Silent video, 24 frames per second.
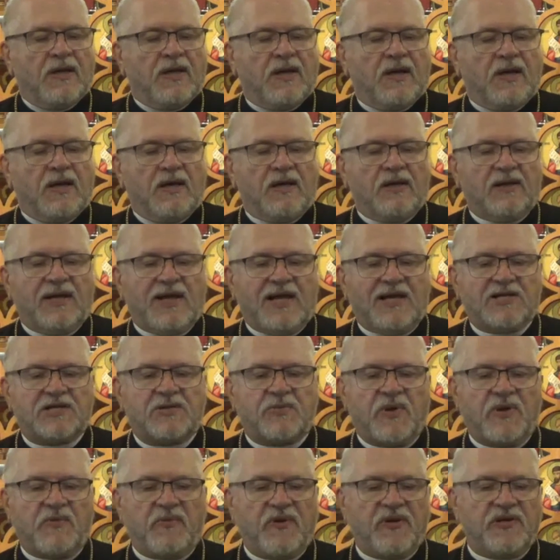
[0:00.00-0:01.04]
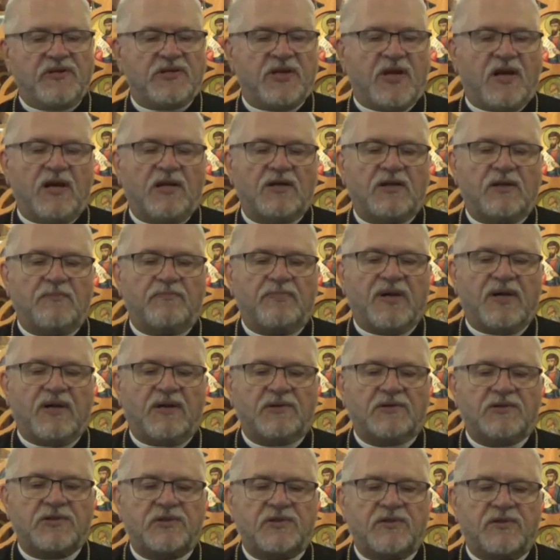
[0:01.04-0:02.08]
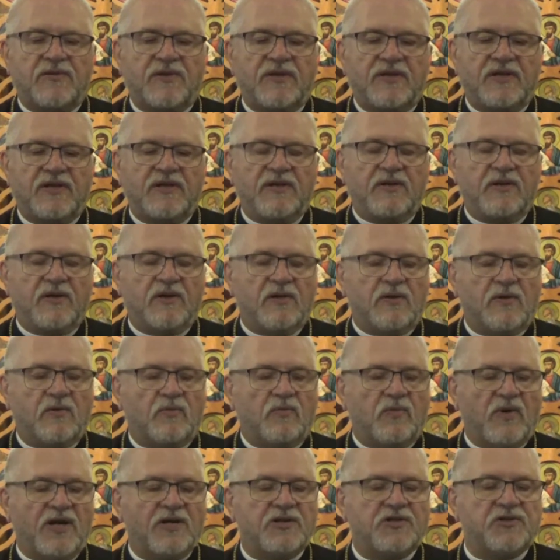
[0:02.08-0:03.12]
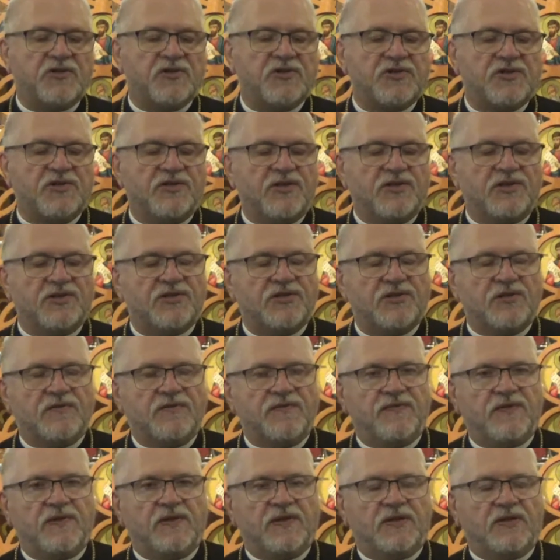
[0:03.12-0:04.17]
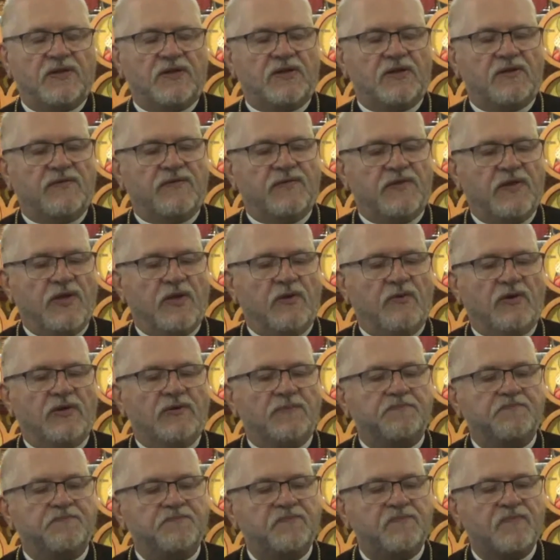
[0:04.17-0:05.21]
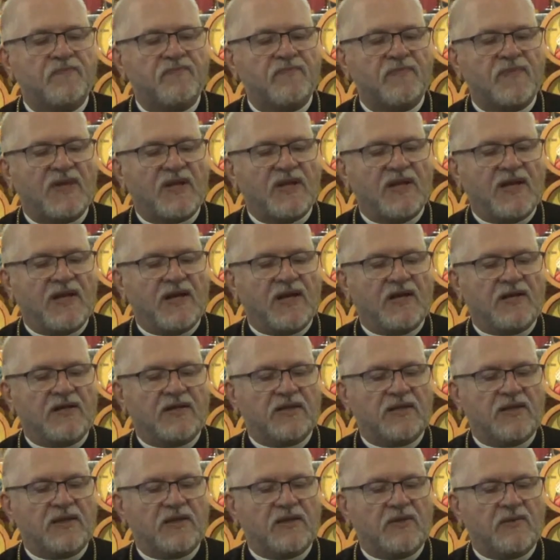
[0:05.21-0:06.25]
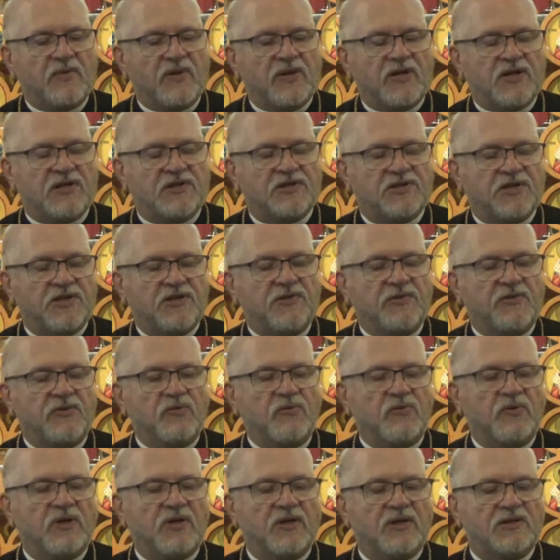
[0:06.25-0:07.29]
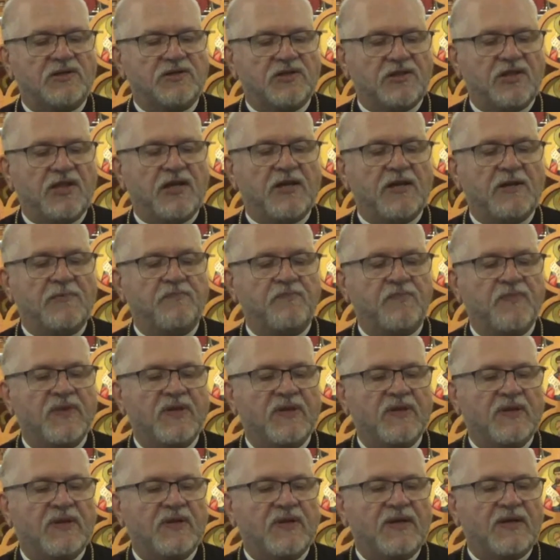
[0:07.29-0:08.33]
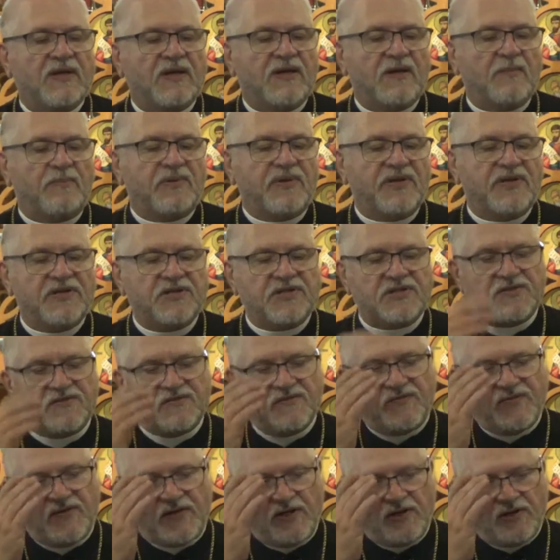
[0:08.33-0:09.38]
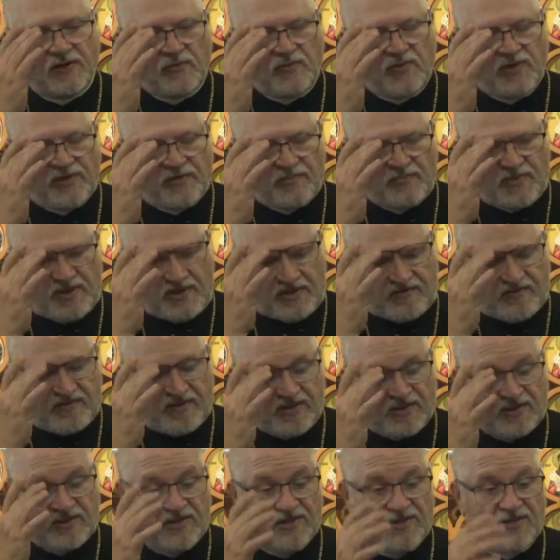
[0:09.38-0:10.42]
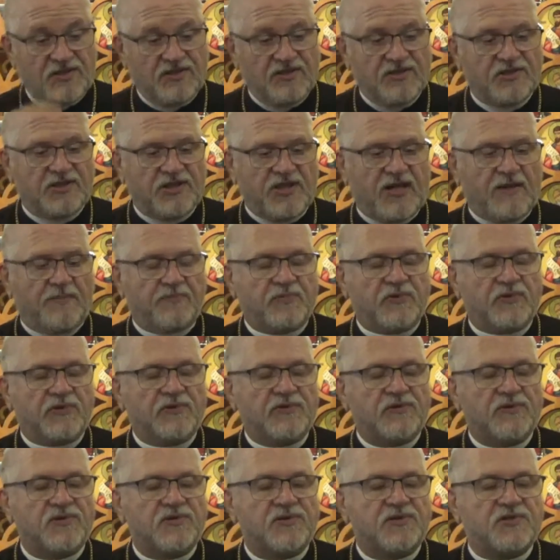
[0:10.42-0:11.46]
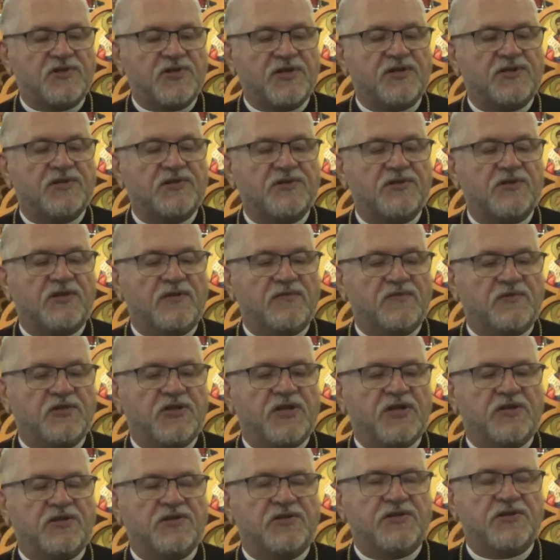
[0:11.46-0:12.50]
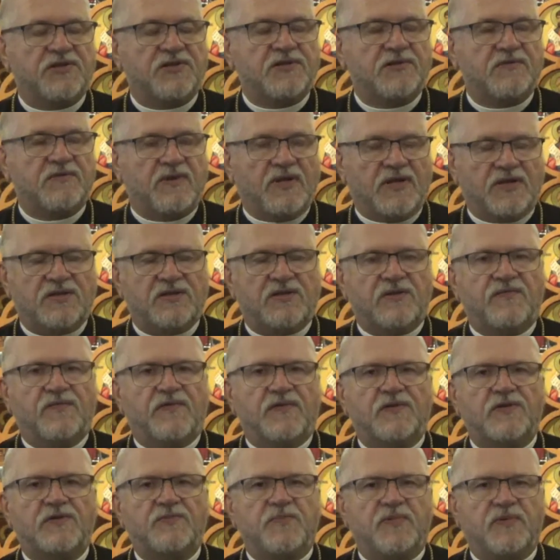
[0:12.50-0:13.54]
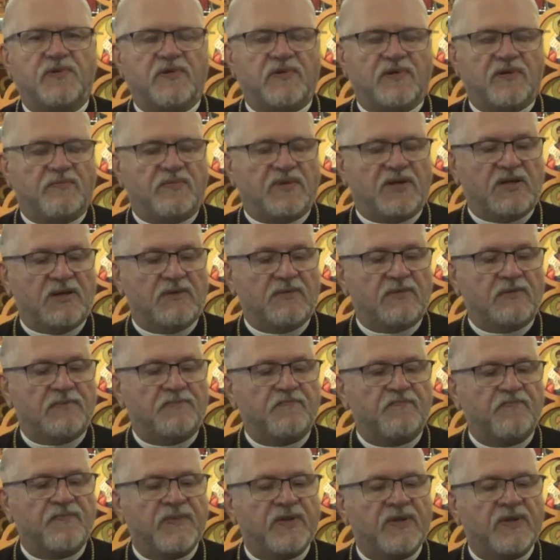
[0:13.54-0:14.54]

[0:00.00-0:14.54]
Uh, last week we talked about the uh, righteousness of, uh, of Noah, and uh, we continue uh, today. please follow with me. This is chapter 6 of Genesis. That's the first book of the Bible,